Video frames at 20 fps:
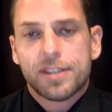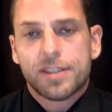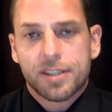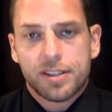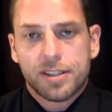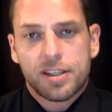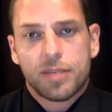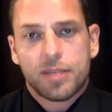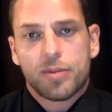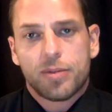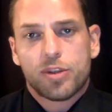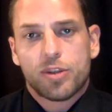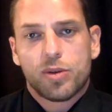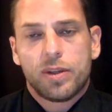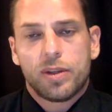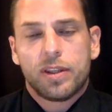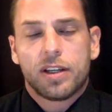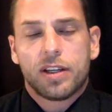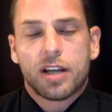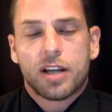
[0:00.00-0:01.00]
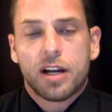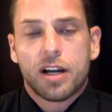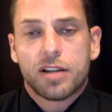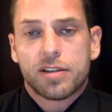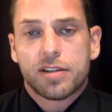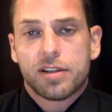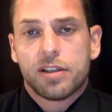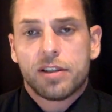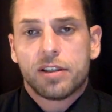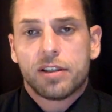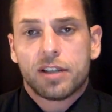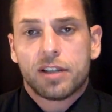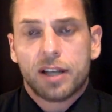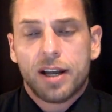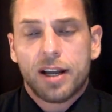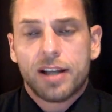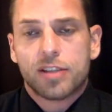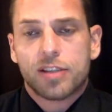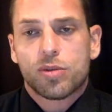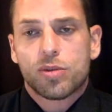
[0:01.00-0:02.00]
sitting between the counselor and
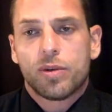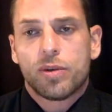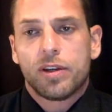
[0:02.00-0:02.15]
client,